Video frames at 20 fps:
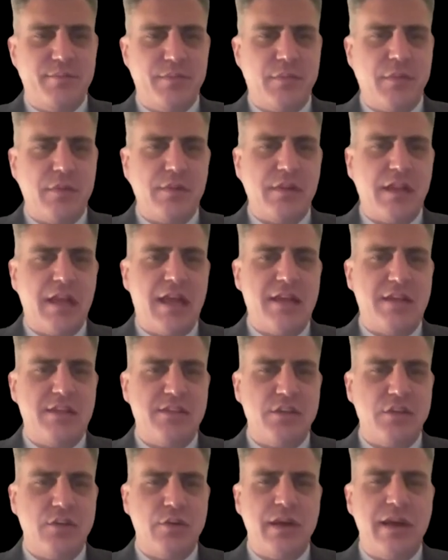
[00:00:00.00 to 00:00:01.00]
The
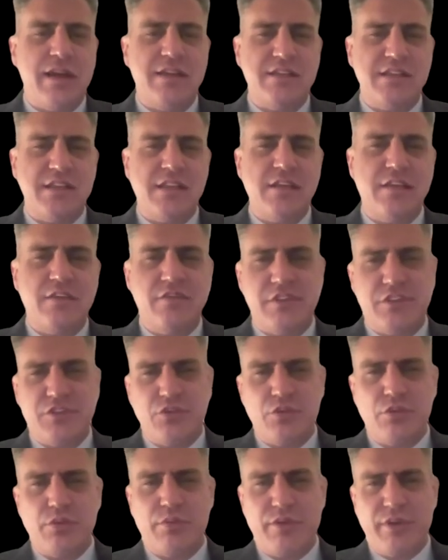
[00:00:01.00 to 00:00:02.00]
lasso has
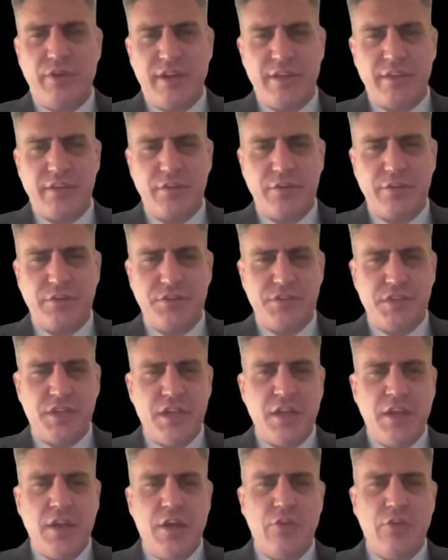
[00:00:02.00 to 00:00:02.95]
individual predictors.